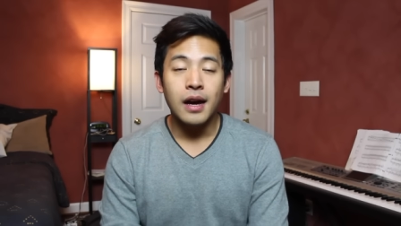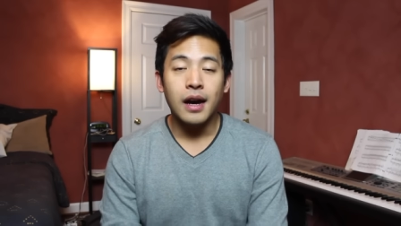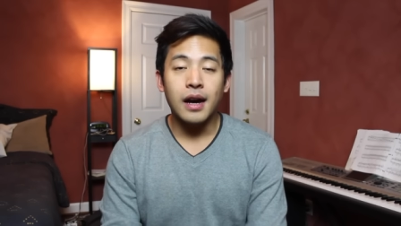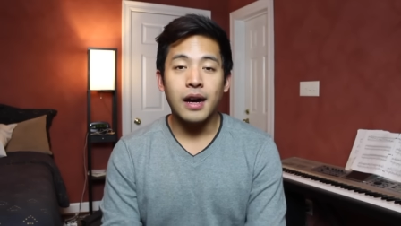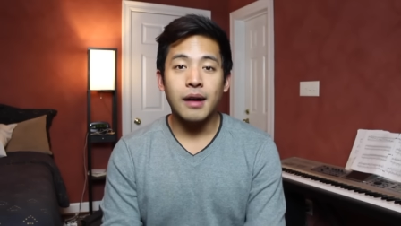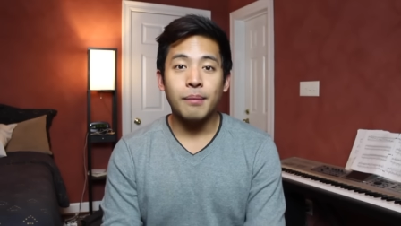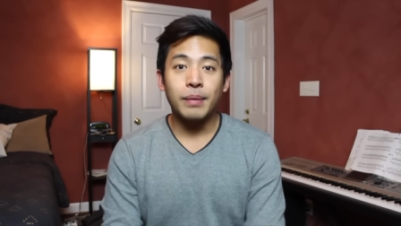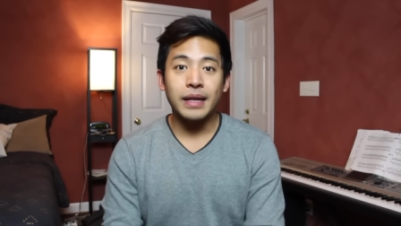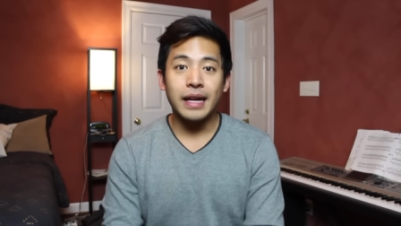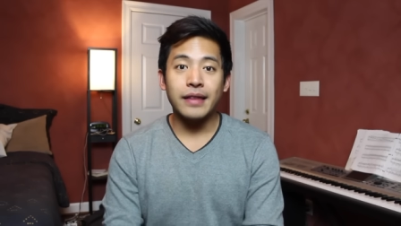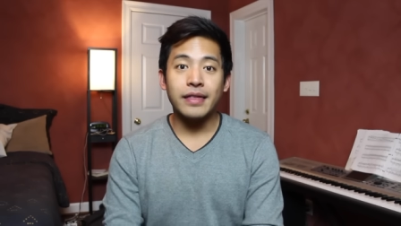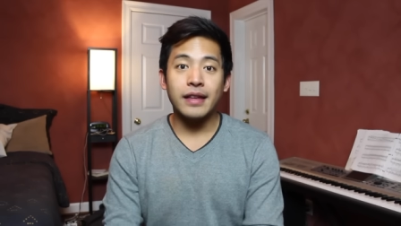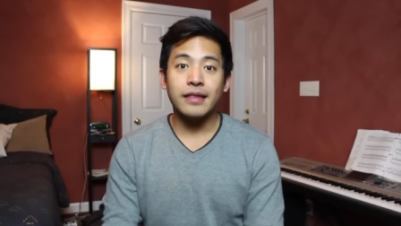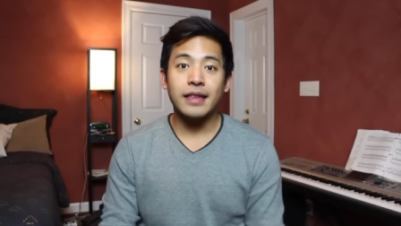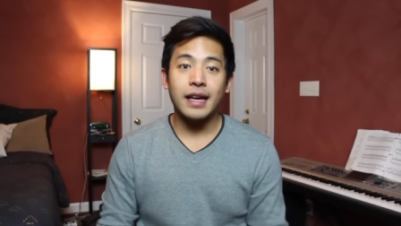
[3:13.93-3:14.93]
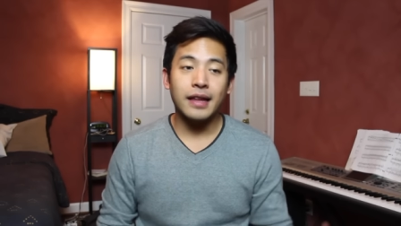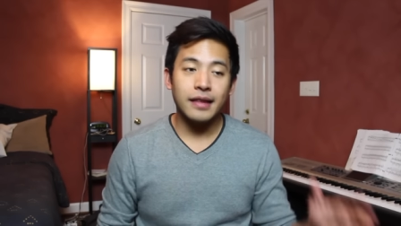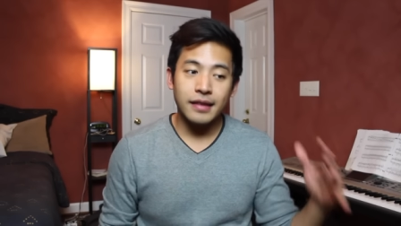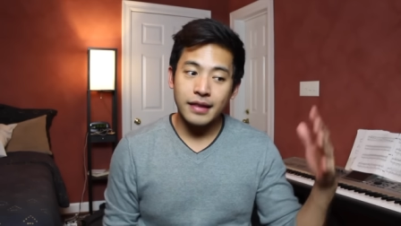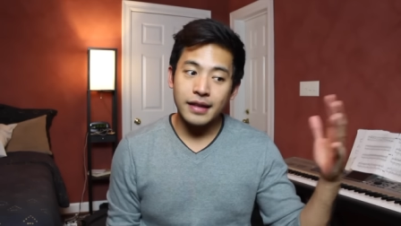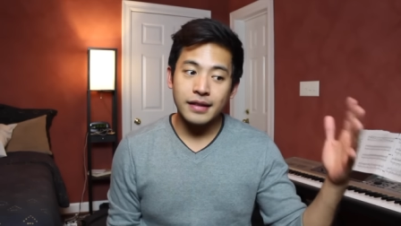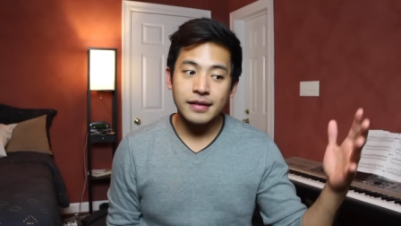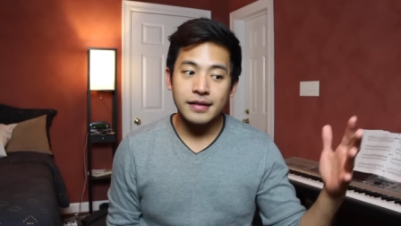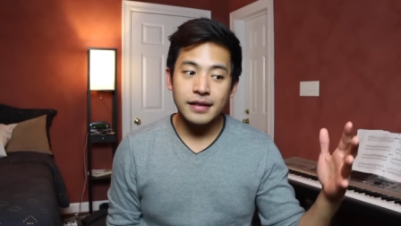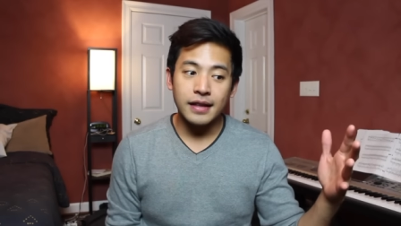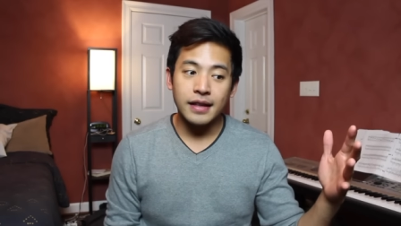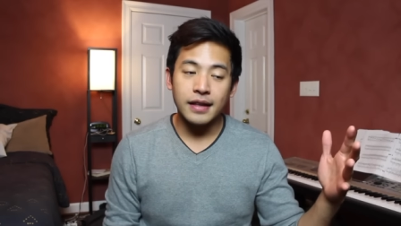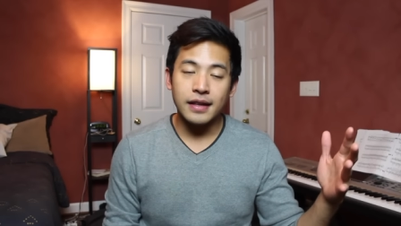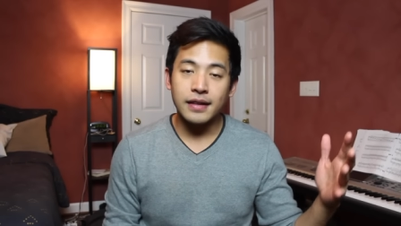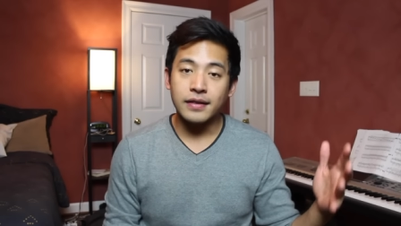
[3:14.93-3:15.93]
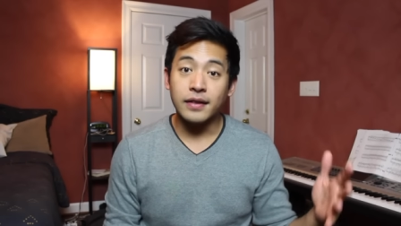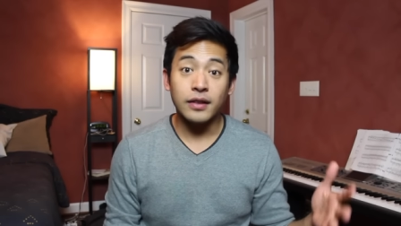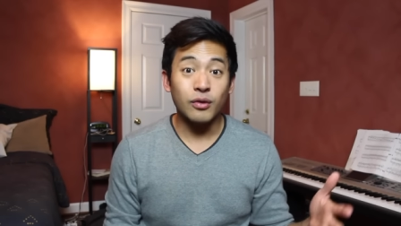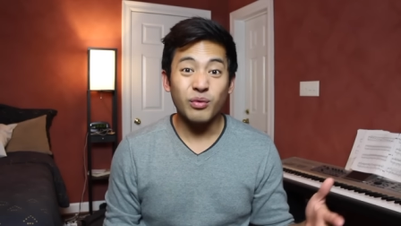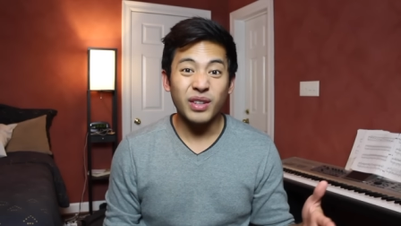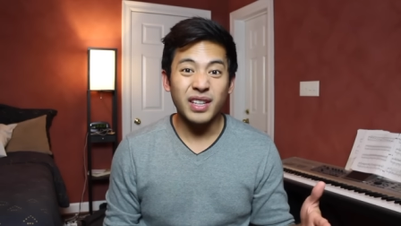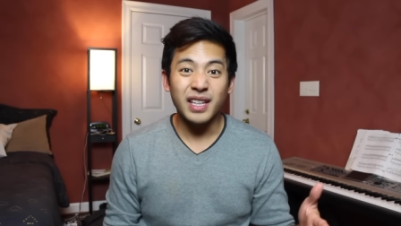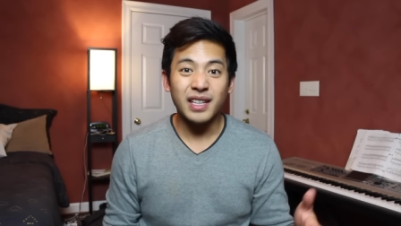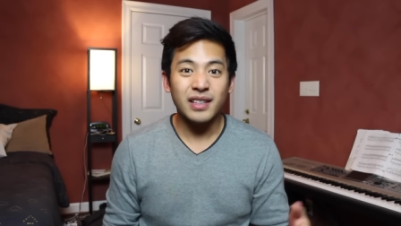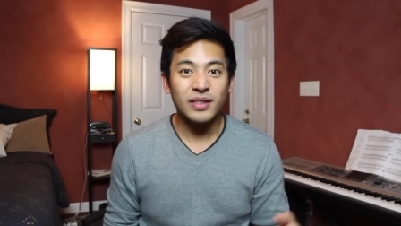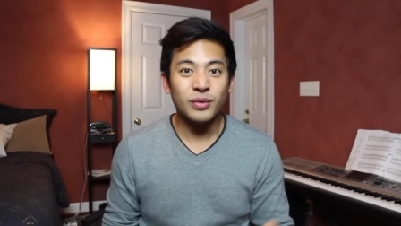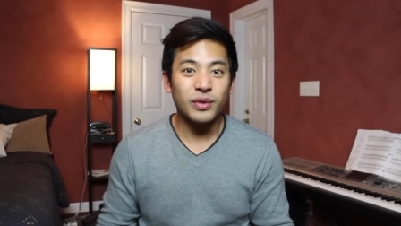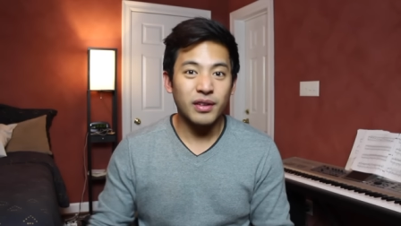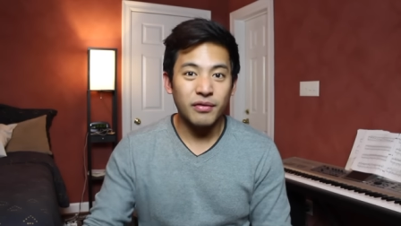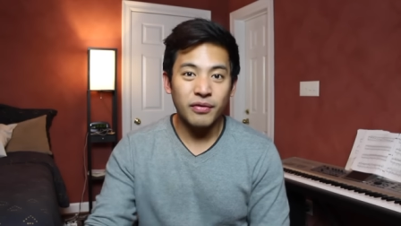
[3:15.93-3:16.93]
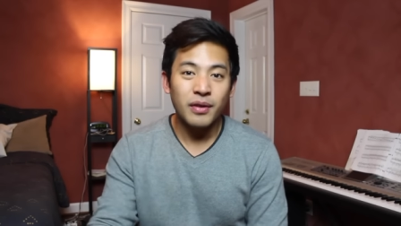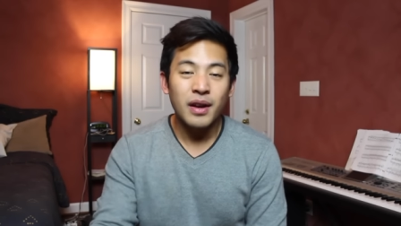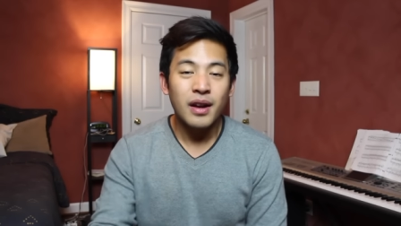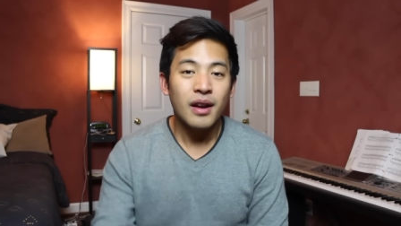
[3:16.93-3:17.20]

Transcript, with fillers: uh, but I think that this is going to really sort of